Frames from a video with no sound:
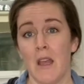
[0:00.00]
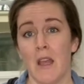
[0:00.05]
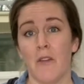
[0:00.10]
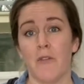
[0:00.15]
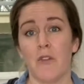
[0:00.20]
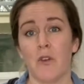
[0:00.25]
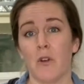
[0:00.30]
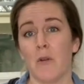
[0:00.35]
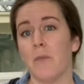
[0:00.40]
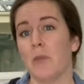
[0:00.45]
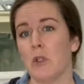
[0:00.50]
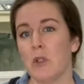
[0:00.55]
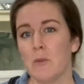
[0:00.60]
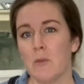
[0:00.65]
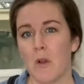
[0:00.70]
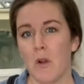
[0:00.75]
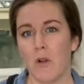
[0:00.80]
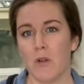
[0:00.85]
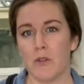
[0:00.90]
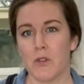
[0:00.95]
If you're a Bloom
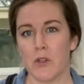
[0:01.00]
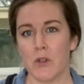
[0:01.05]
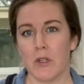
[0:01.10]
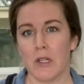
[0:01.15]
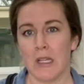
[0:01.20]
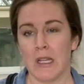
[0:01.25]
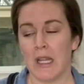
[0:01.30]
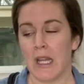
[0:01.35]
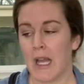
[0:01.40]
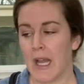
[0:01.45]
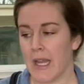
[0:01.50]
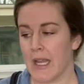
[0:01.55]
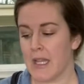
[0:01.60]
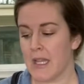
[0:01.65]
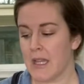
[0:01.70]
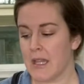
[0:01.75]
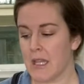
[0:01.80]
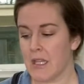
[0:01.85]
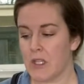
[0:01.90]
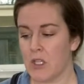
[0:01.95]
Culture
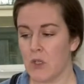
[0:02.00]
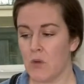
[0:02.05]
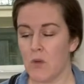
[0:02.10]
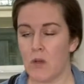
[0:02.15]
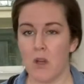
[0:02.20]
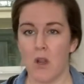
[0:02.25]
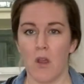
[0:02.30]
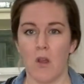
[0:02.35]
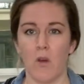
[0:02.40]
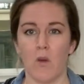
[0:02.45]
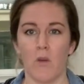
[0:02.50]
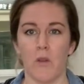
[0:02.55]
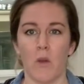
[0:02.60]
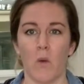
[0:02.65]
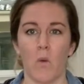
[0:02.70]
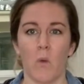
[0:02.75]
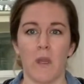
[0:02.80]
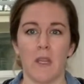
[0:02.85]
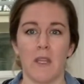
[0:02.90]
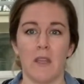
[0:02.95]
client, then you know
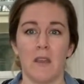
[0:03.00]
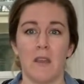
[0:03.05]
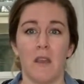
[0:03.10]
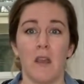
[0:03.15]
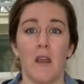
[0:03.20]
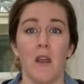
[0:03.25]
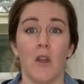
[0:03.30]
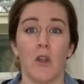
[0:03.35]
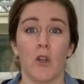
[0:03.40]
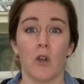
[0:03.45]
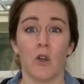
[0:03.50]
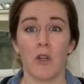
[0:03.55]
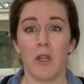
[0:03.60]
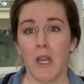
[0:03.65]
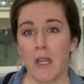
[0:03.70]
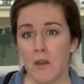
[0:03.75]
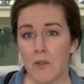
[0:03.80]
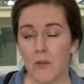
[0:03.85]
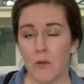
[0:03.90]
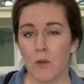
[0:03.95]
that we
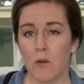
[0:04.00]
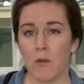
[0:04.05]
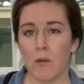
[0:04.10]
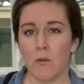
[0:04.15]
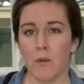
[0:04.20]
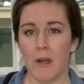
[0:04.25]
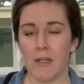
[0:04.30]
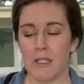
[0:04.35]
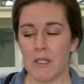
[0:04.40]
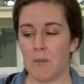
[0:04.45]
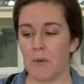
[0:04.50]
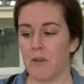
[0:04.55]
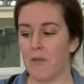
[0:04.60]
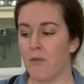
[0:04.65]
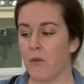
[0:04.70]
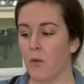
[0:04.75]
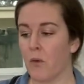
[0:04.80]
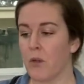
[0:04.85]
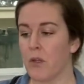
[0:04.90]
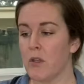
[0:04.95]
create a floral recipe
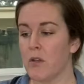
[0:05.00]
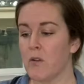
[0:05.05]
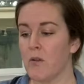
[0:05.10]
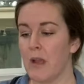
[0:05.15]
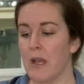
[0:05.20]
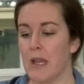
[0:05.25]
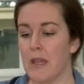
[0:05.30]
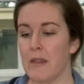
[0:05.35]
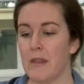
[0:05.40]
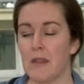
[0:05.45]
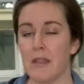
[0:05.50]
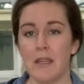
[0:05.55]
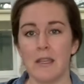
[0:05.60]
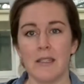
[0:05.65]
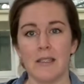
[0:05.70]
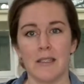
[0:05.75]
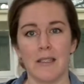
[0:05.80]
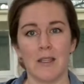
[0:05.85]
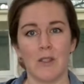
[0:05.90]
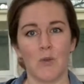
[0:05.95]
for you, and this
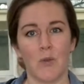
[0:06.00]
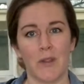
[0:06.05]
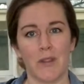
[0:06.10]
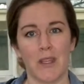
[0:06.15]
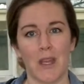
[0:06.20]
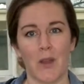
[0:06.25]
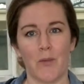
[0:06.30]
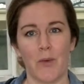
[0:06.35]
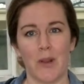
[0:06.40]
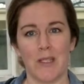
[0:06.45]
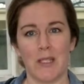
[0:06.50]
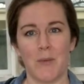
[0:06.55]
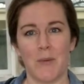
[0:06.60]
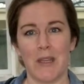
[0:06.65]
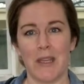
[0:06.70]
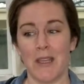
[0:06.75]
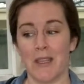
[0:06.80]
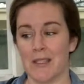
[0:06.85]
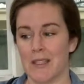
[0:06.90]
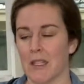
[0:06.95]
is what that
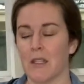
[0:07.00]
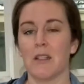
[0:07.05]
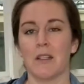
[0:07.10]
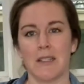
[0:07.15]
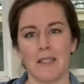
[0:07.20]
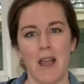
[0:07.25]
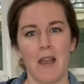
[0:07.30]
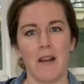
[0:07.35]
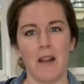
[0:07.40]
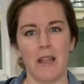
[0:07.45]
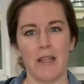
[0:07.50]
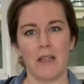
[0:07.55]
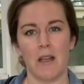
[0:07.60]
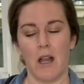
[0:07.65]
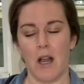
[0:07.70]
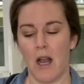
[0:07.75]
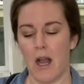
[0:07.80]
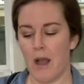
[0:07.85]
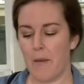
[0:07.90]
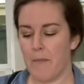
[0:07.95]
recipe is. It looks kind of like a
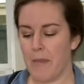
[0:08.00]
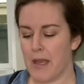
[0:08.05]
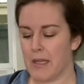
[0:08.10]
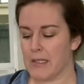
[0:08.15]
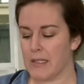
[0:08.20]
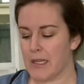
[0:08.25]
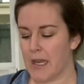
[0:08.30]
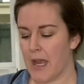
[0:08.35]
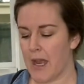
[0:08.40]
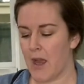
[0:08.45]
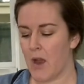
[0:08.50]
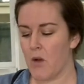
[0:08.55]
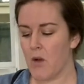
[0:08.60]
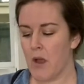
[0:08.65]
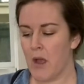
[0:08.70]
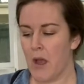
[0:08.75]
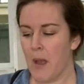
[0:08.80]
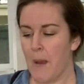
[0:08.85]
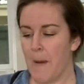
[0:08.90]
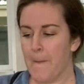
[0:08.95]
hot mess now,
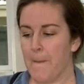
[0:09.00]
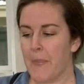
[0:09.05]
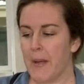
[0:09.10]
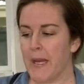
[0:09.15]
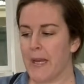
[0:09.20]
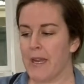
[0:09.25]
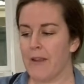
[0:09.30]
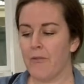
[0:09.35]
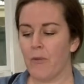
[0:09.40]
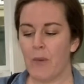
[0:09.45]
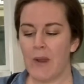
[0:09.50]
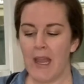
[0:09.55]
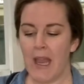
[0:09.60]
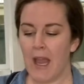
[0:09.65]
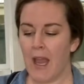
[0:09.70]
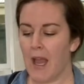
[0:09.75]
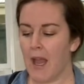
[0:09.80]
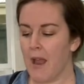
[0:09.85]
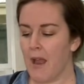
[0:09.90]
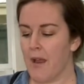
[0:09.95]
but if we
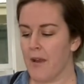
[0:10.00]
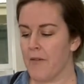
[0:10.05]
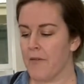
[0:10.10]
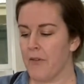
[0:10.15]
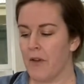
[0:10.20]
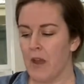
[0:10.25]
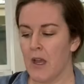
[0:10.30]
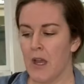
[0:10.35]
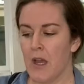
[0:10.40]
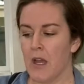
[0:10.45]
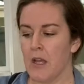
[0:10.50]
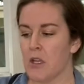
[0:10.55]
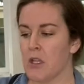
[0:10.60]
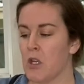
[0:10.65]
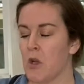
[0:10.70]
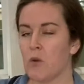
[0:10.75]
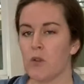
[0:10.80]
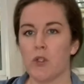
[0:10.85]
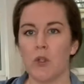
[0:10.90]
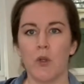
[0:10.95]
have 2
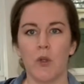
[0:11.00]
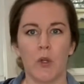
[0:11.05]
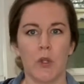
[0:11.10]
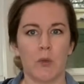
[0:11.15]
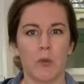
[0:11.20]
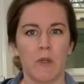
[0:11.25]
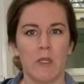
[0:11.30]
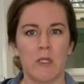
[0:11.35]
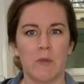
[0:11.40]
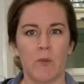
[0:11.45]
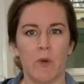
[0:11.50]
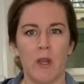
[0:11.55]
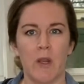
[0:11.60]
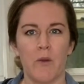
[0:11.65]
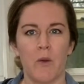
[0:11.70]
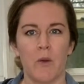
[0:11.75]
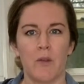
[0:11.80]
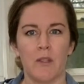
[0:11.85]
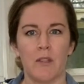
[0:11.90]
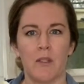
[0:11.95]
to 3 spray
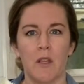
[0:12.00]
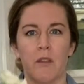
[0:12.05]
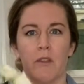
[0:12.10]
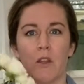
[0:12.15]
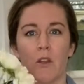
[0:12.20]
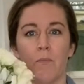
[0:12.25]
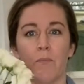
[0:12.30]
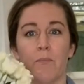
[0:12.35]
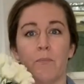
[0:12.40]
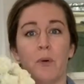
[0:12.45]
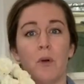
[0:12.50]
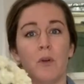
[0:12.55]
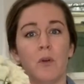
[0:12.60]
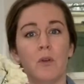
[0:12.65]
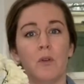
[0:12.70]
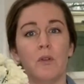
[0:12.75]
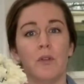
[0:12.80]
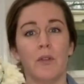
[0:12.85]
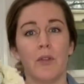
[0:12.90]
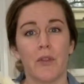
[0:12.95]
roses on there,
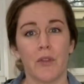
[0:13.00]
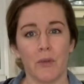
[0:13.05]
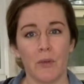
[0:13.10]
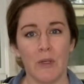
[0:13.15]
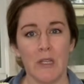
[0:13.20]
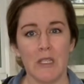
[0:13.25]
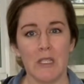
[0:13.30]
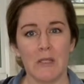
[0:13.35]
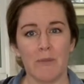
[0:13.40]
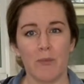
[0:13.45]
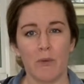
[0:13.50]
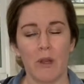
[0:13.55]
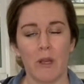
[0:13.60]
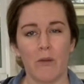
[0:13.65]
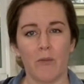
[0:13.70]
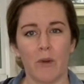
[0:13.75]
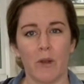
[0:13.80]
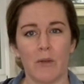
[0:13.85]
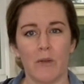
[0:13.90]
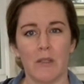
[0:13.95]
pull 3 spray
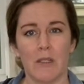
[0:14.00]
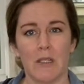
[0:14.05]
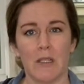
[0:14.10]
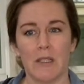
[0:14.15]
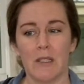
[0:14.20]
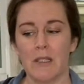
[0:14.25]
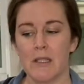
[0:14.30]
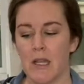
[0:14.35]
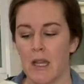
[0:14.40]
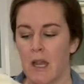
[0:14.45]
roses,